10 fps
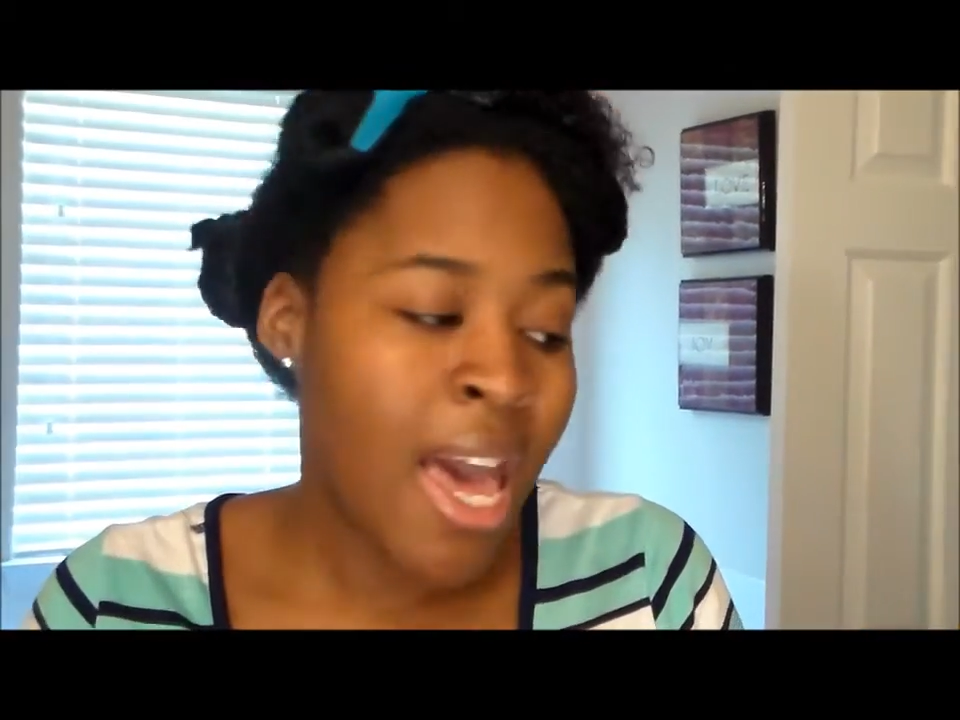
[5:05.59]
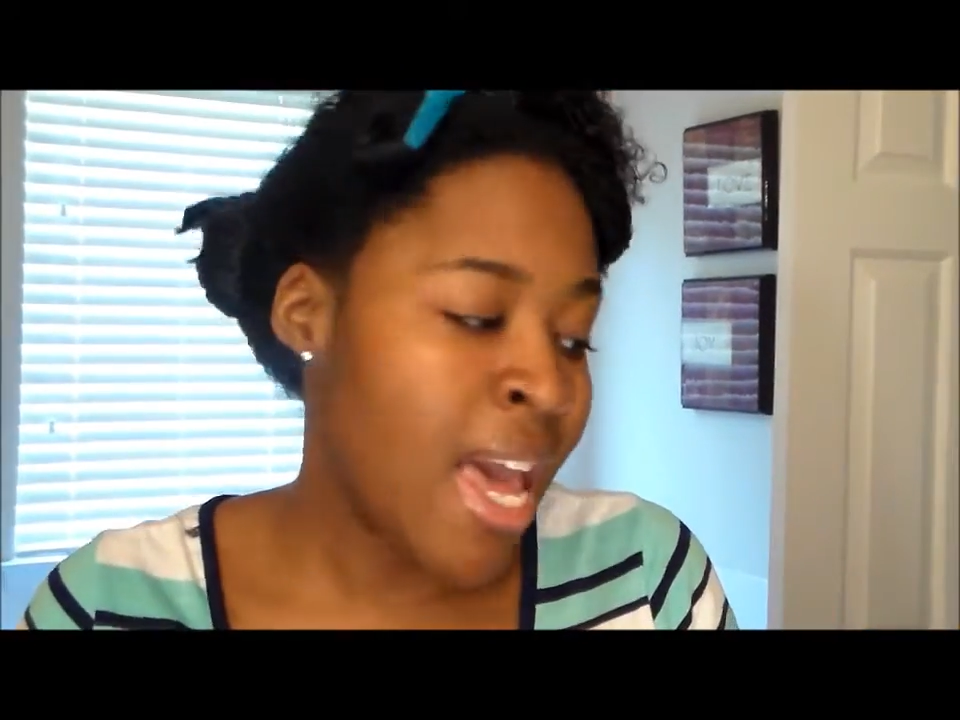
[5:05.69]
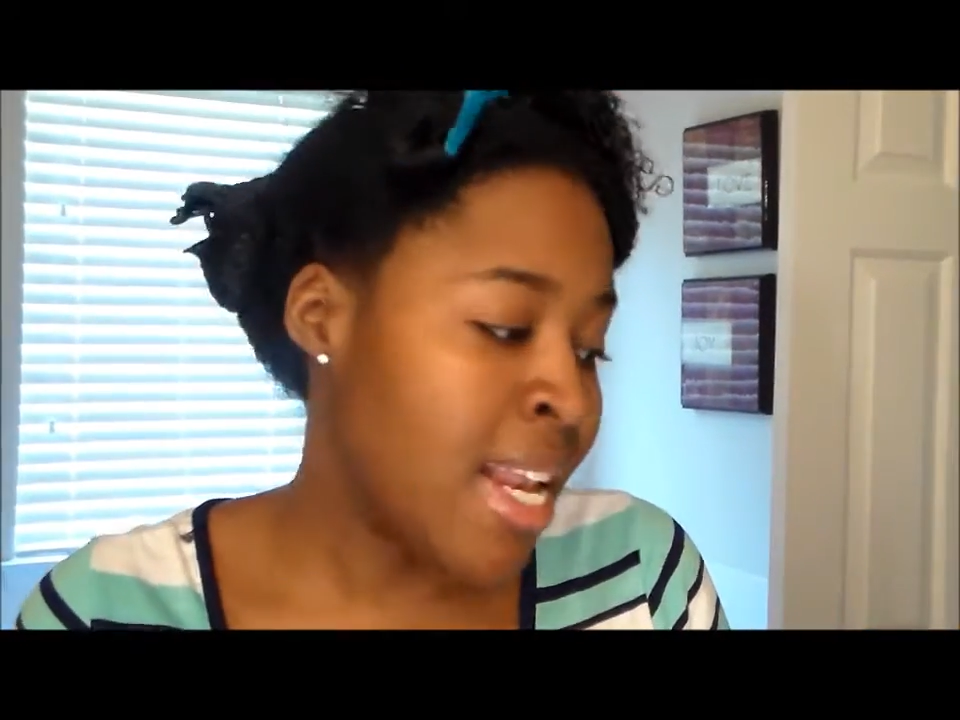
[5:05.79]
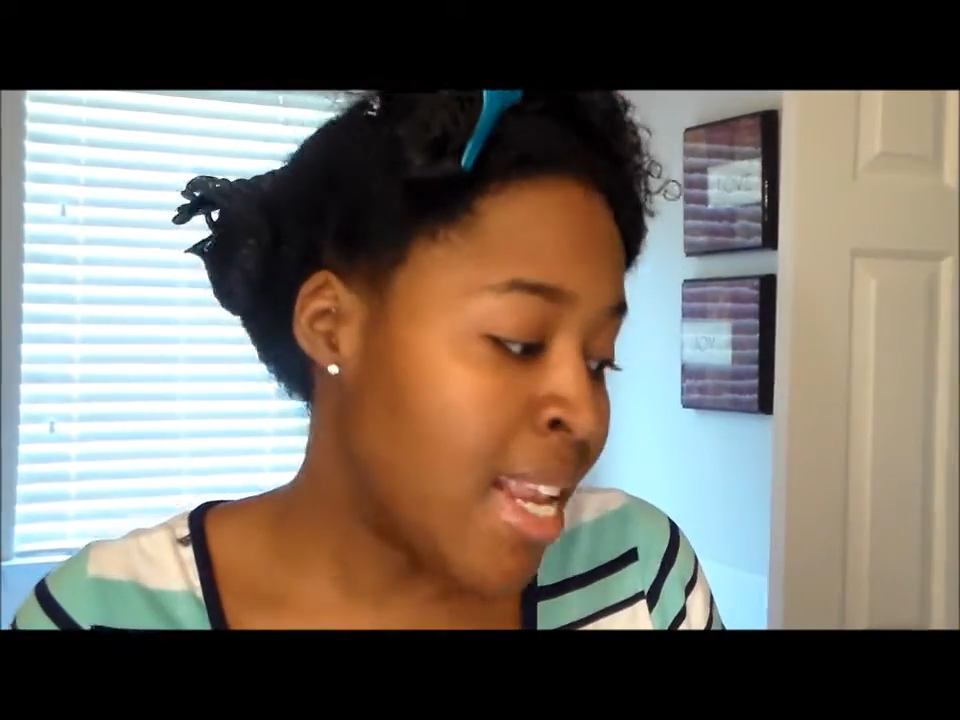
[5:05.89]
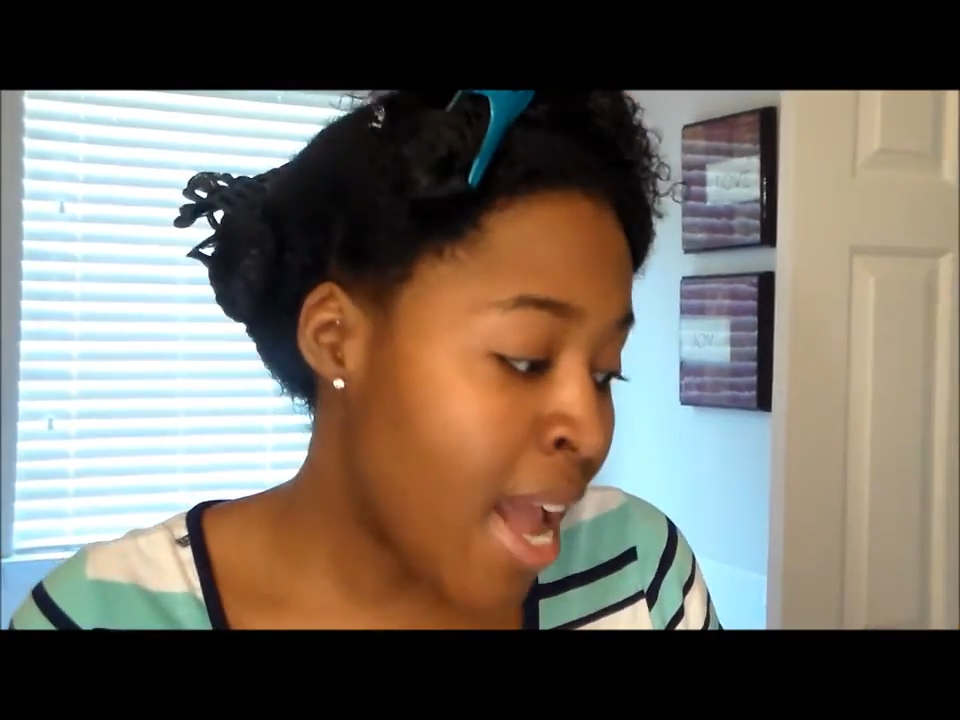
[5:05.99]

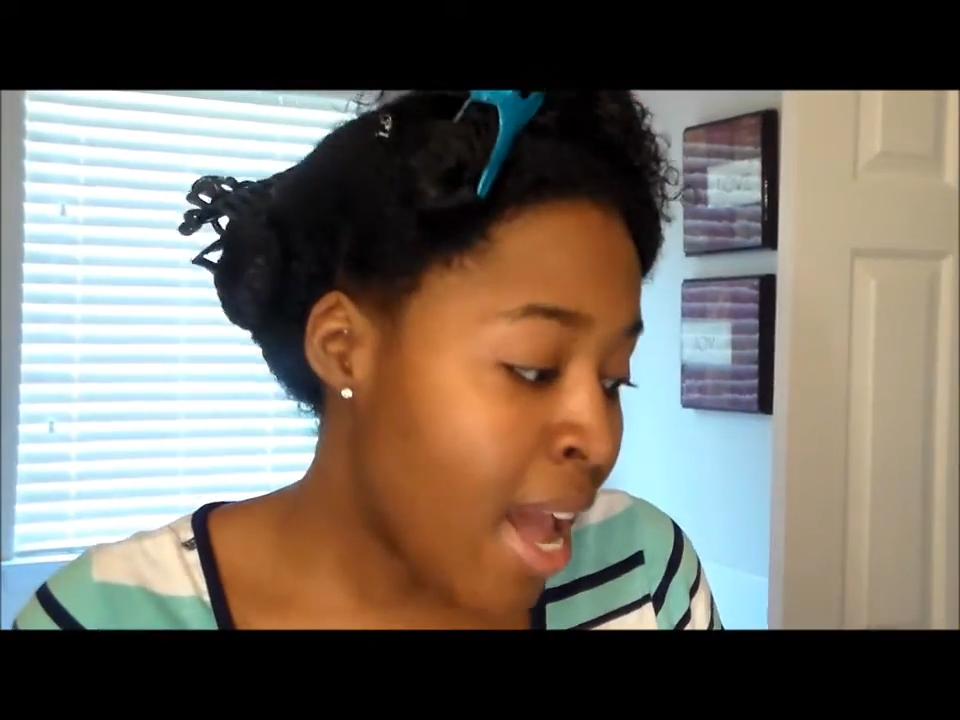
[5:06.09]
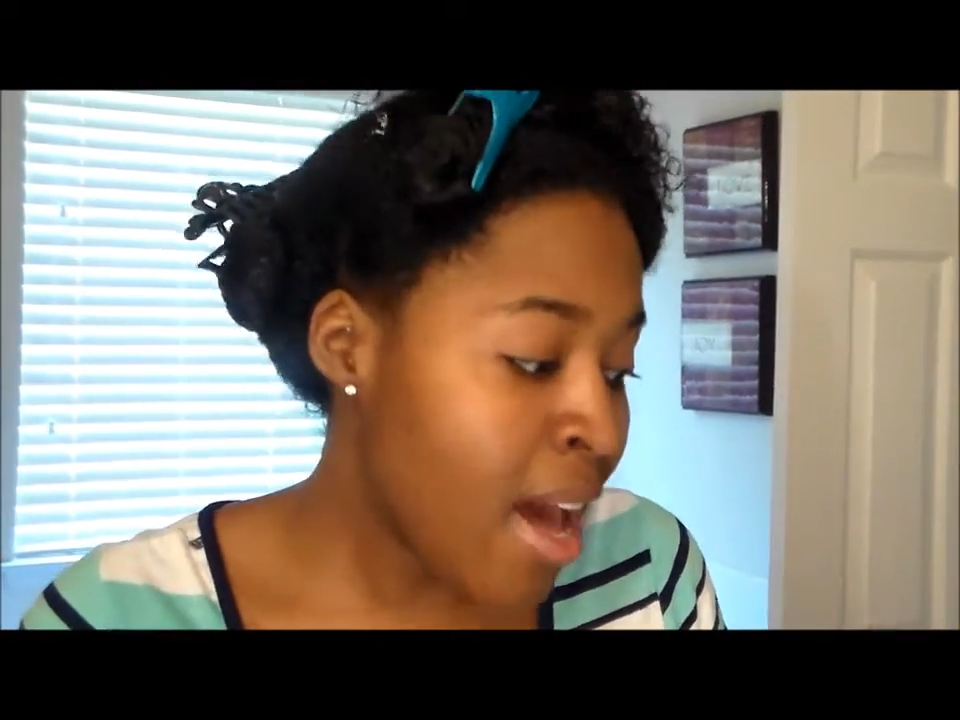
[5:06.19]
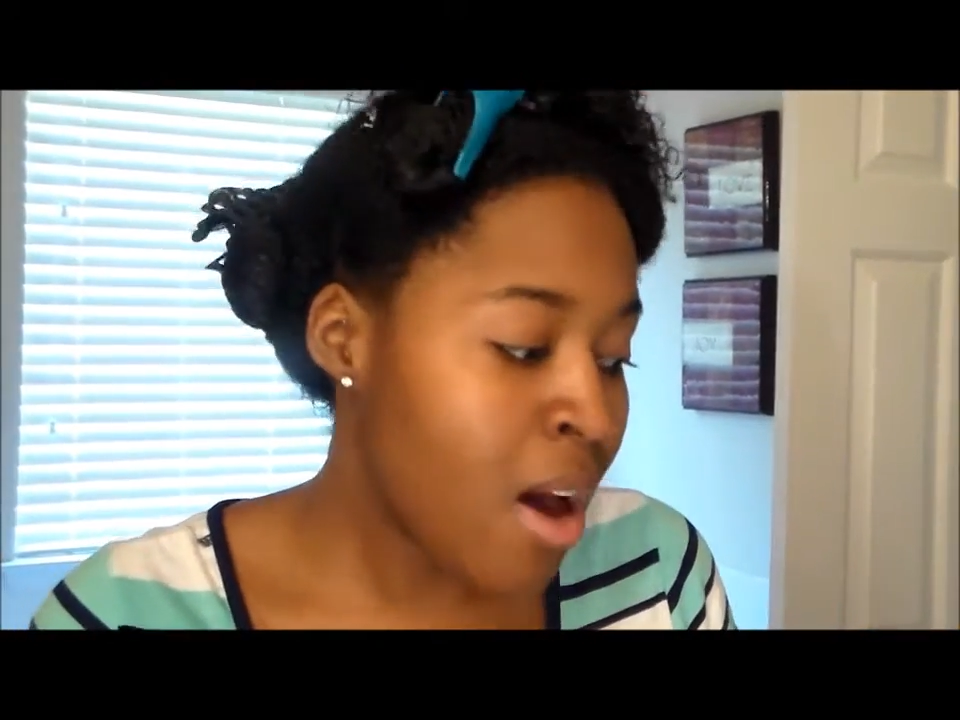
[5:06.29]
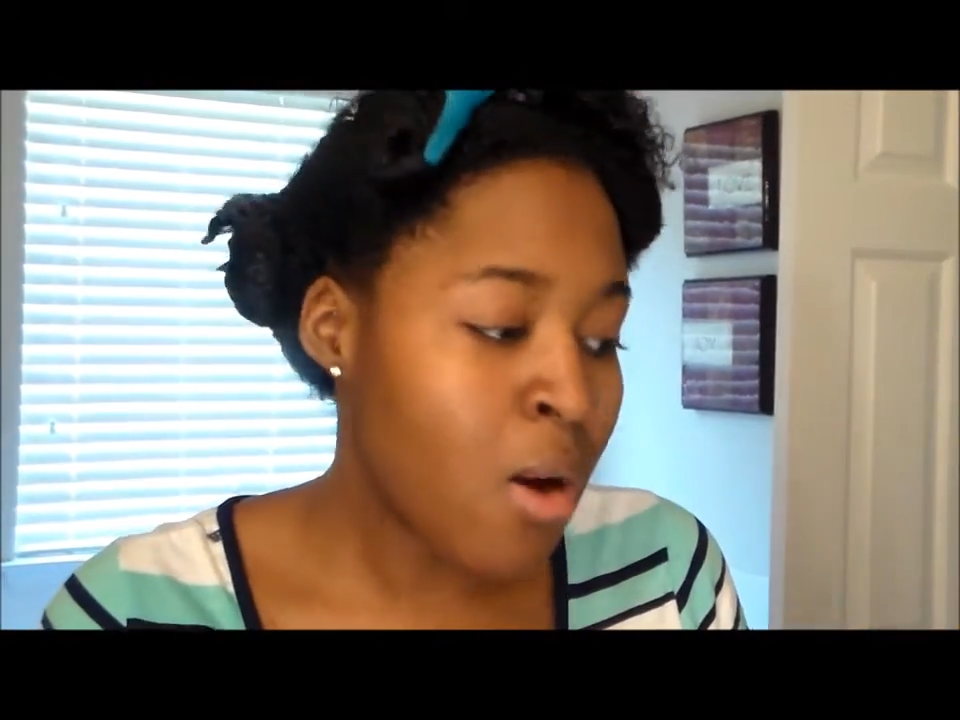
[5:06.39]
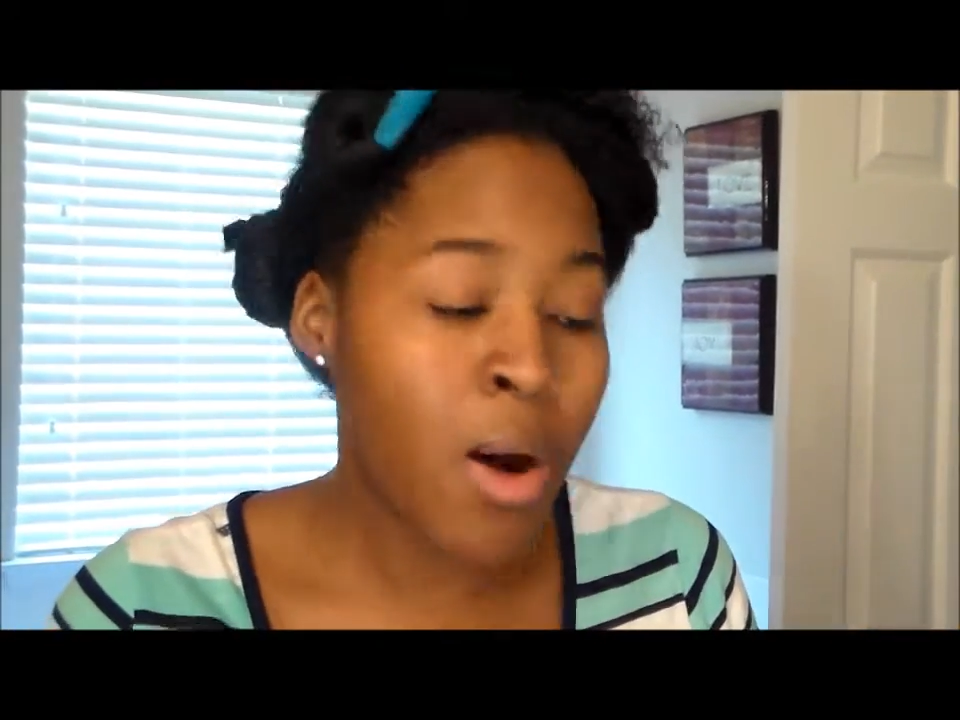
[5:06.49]
and
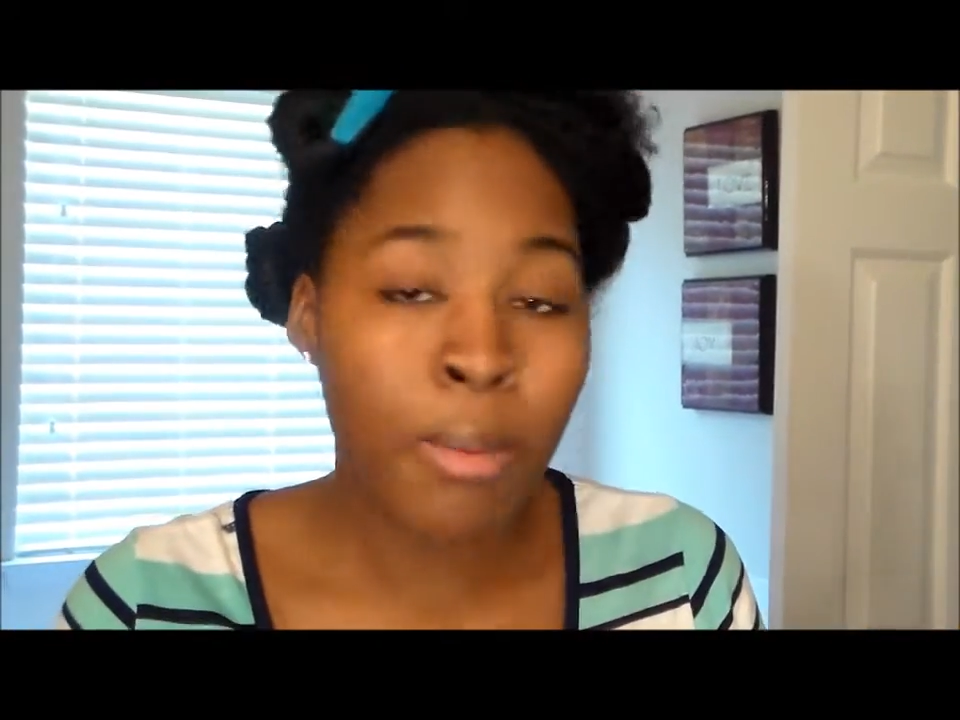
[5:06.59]
now